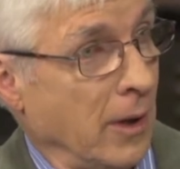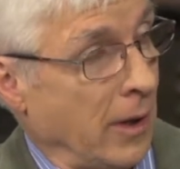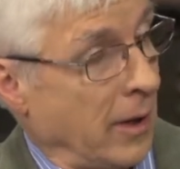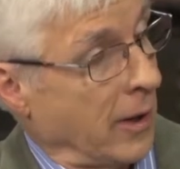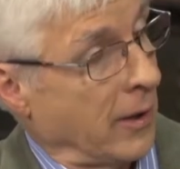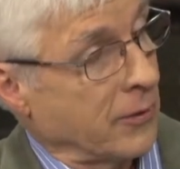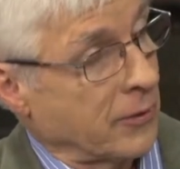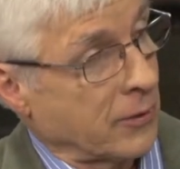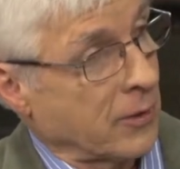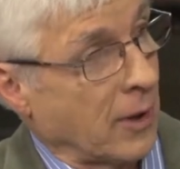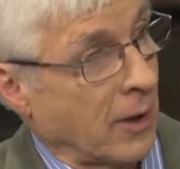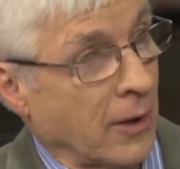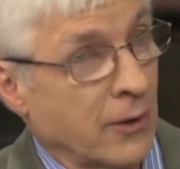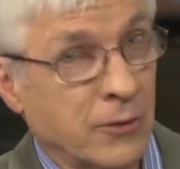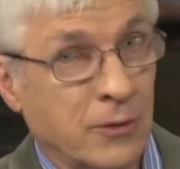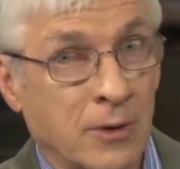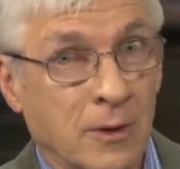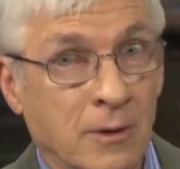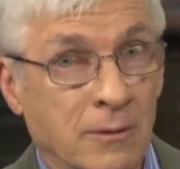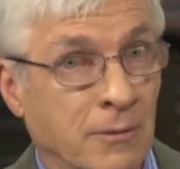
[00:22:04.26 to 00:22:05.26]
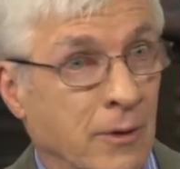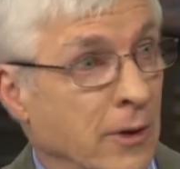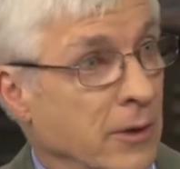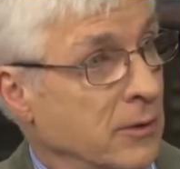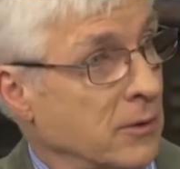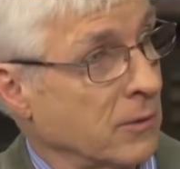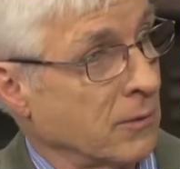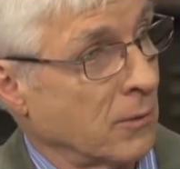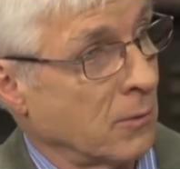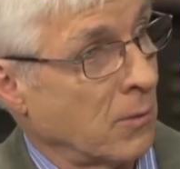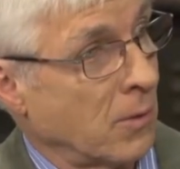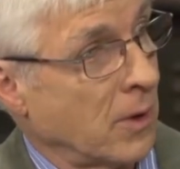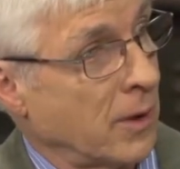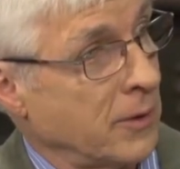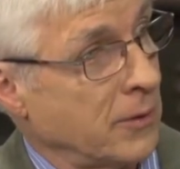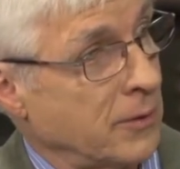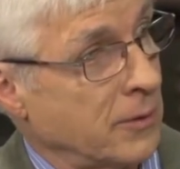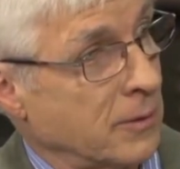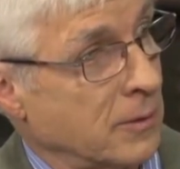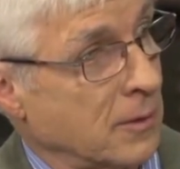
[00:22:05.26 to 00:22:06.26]
ask the advice of a
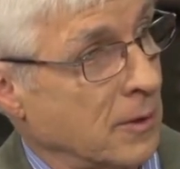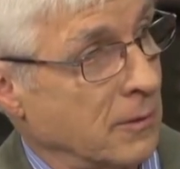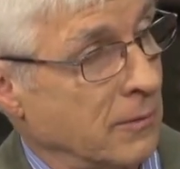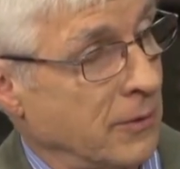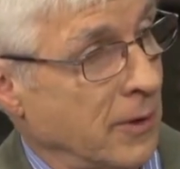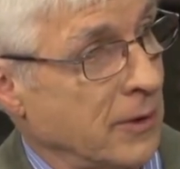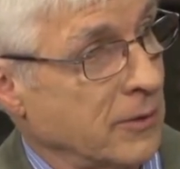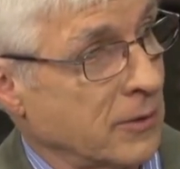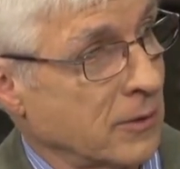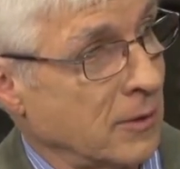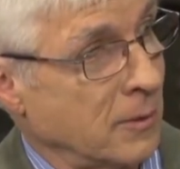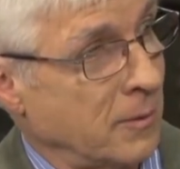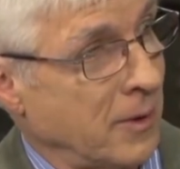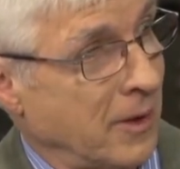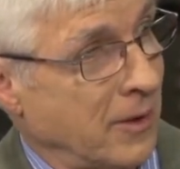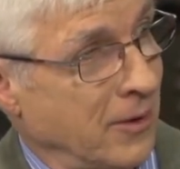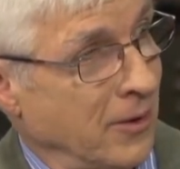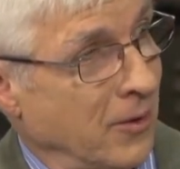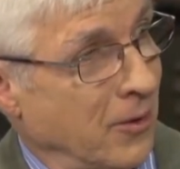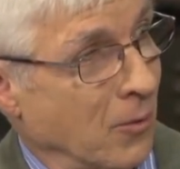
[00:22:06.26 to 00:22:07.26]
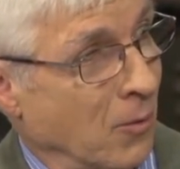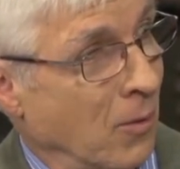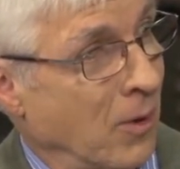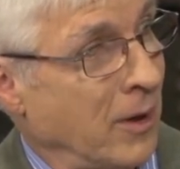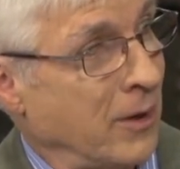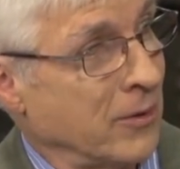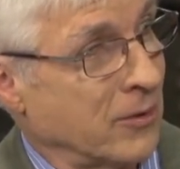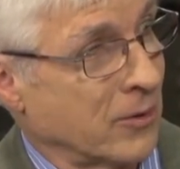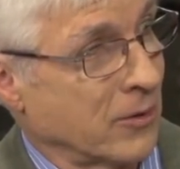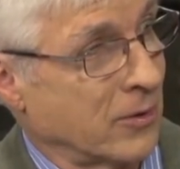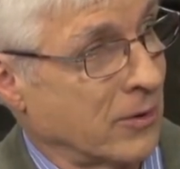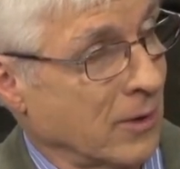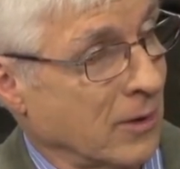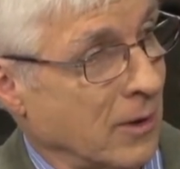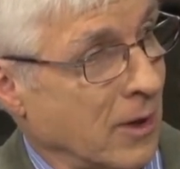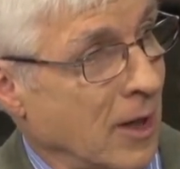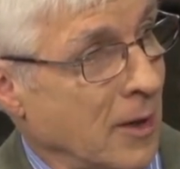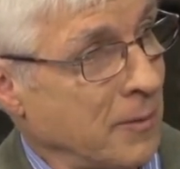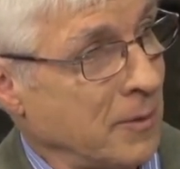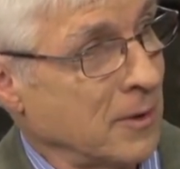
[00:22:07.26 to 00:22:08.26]
wise confessor about why is this still
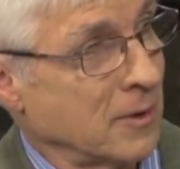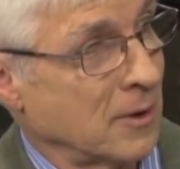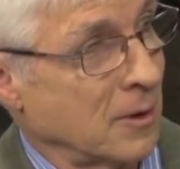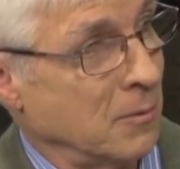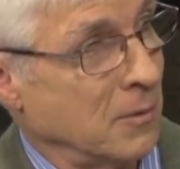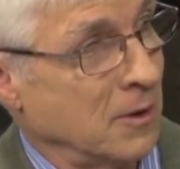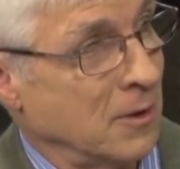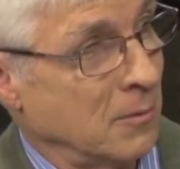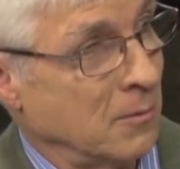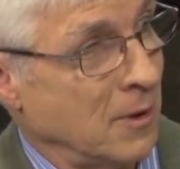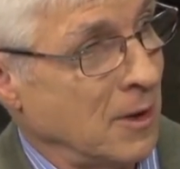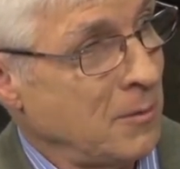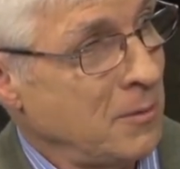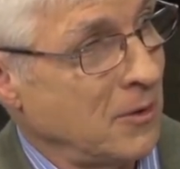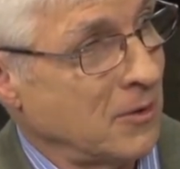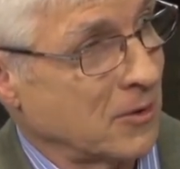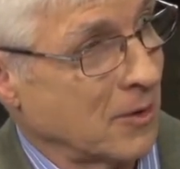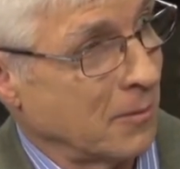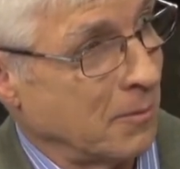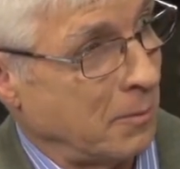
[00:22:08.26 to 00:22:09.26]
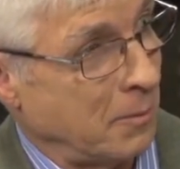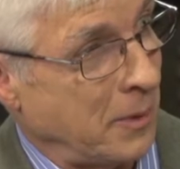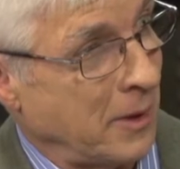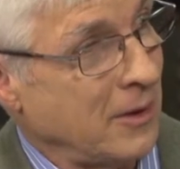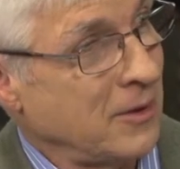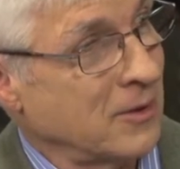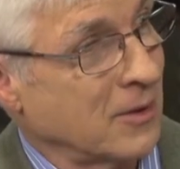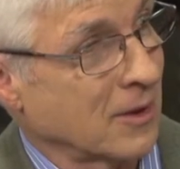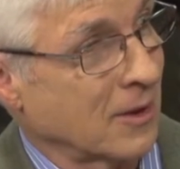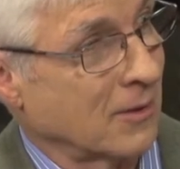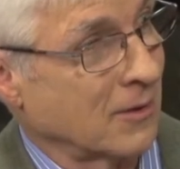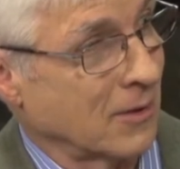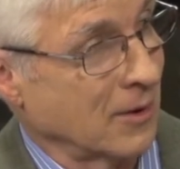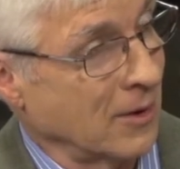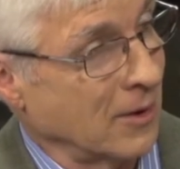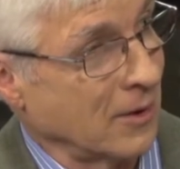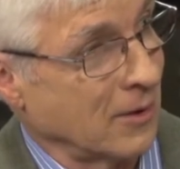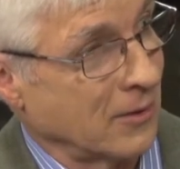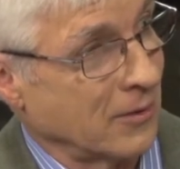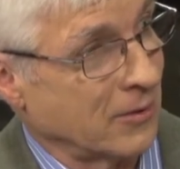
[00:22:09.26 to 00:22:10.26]
happening to me? There may be some basic
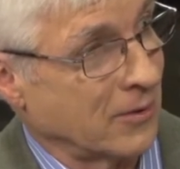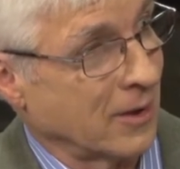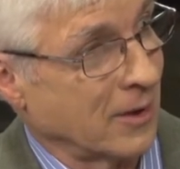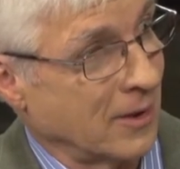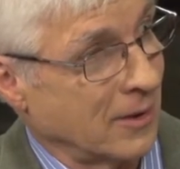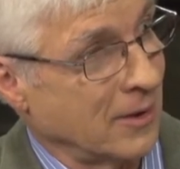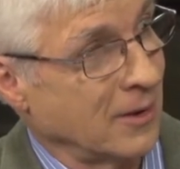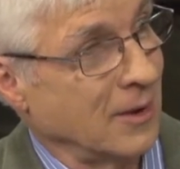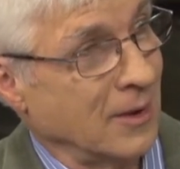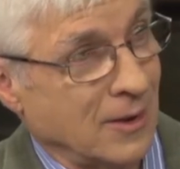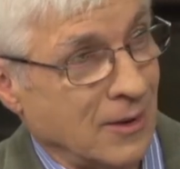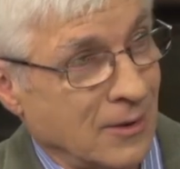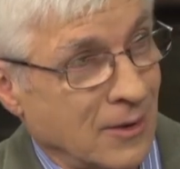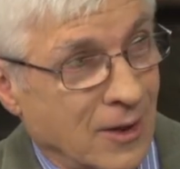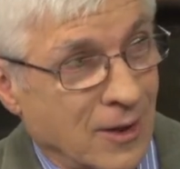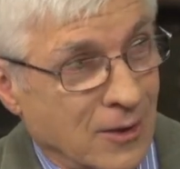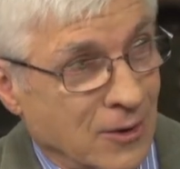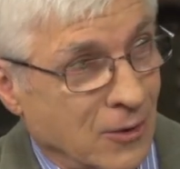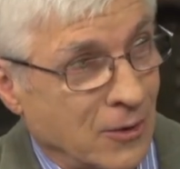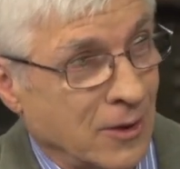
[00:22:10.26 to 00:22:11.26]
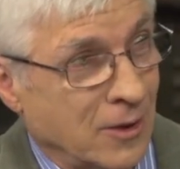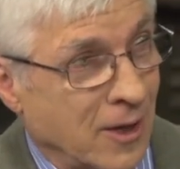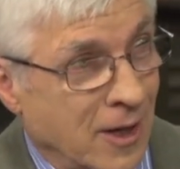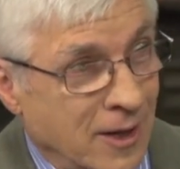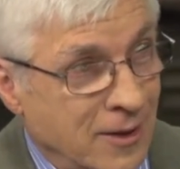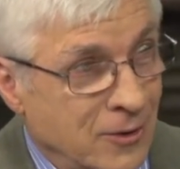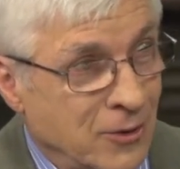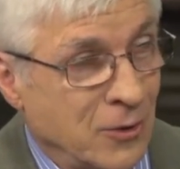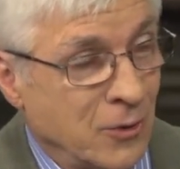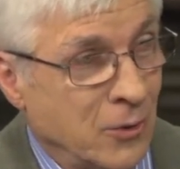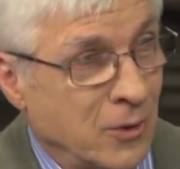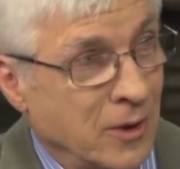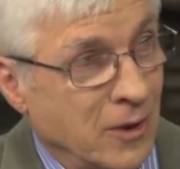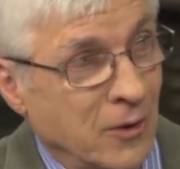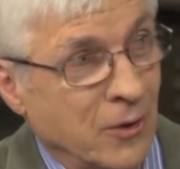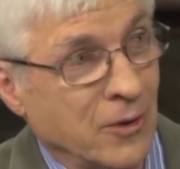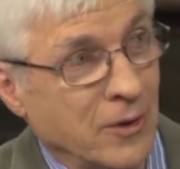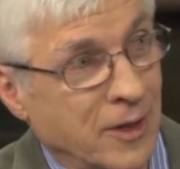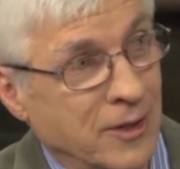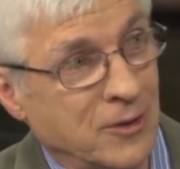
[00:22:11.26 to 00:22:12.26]
things that you're not doing
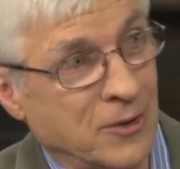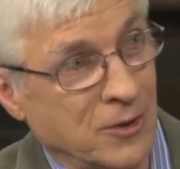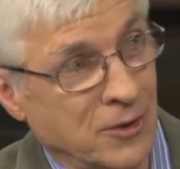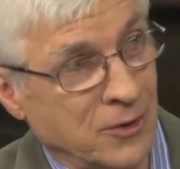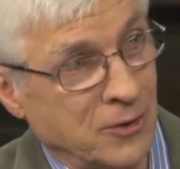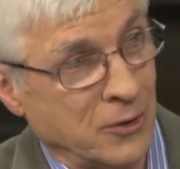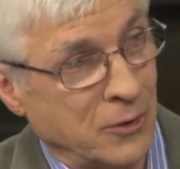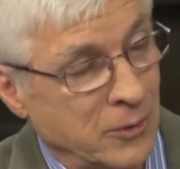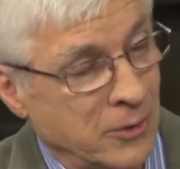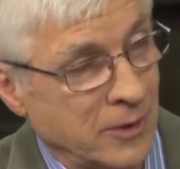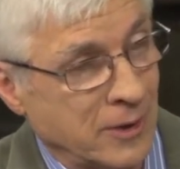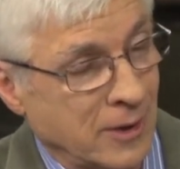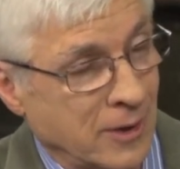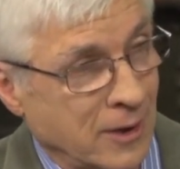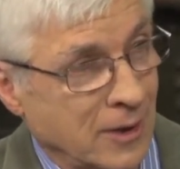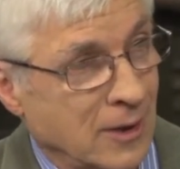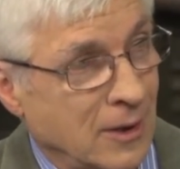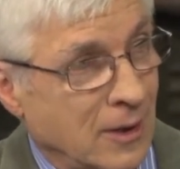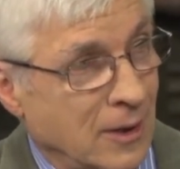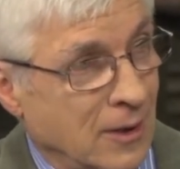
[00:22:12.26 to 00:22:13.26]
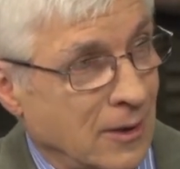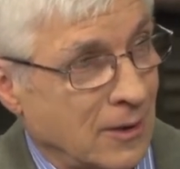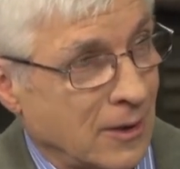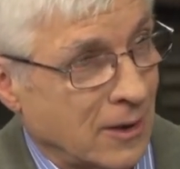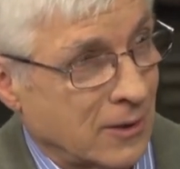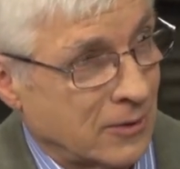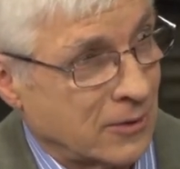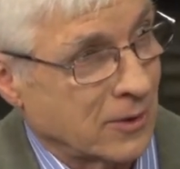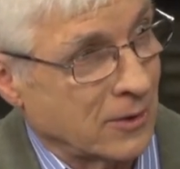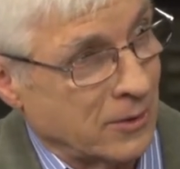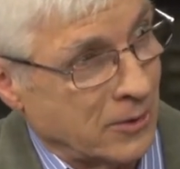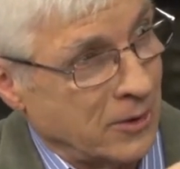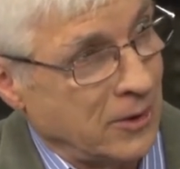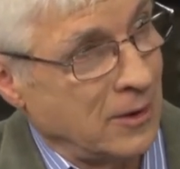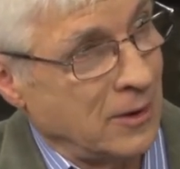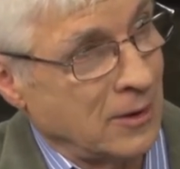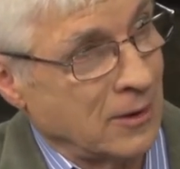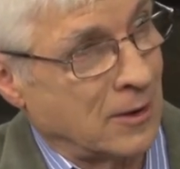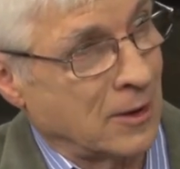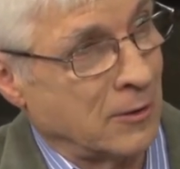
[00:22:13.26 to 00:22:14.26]
or that you're doing that's
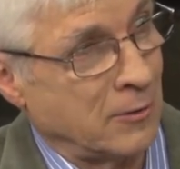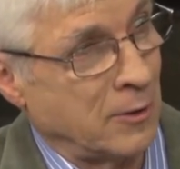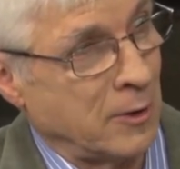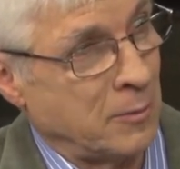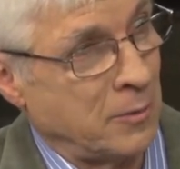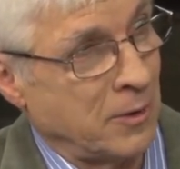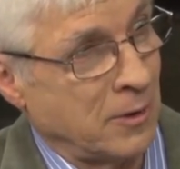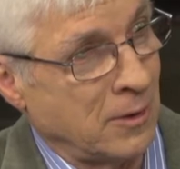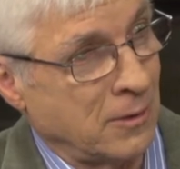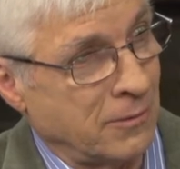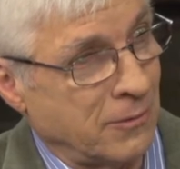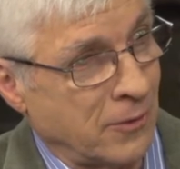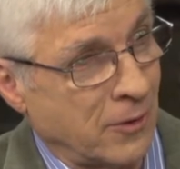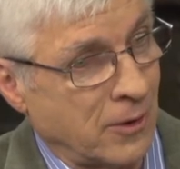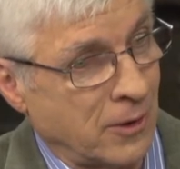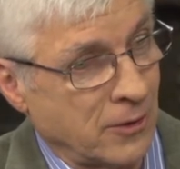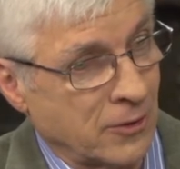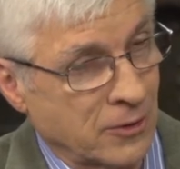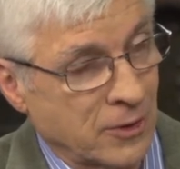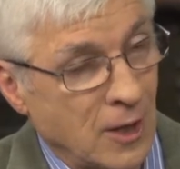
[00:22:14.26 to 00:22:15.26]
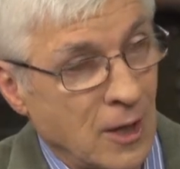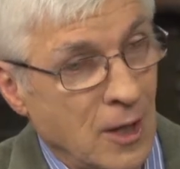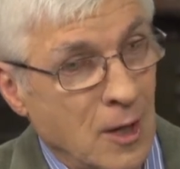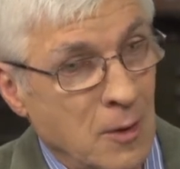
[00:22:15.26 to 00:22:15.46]
leading to the repeated falls.